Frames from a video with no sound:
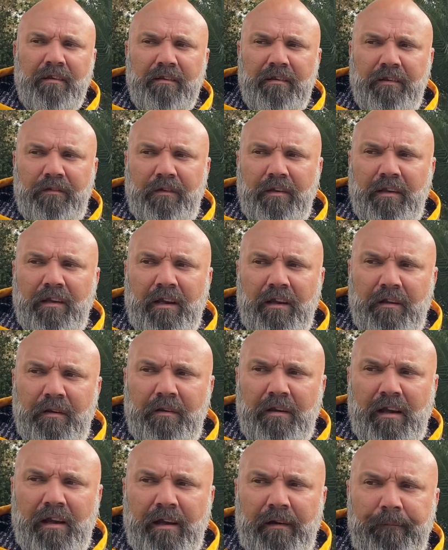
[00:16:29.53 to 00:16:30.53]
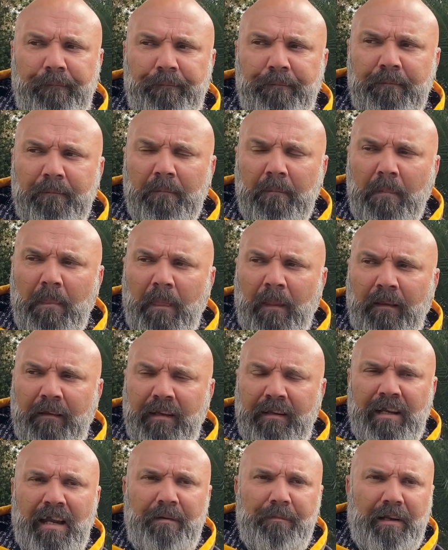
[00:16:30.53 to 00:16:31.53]

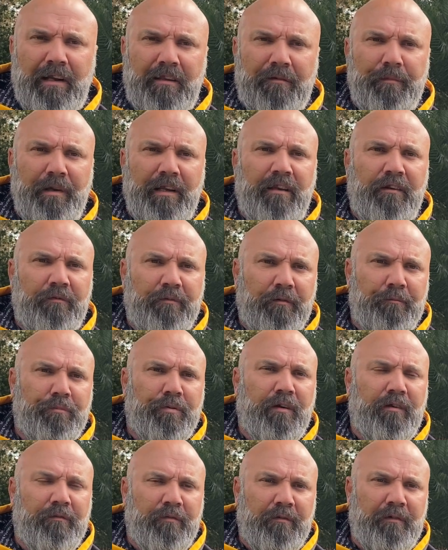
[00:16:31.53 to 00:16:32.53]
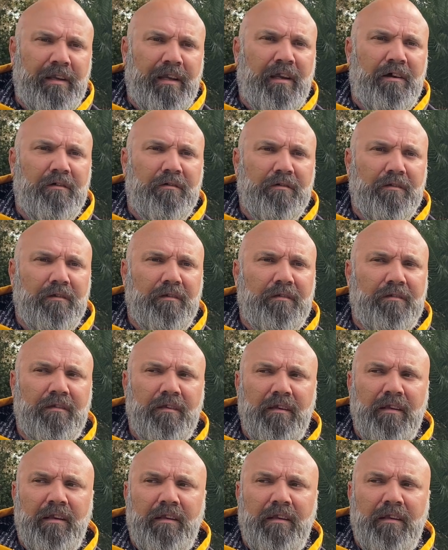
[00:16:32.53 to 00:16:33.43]
that came out as meetings from the elders,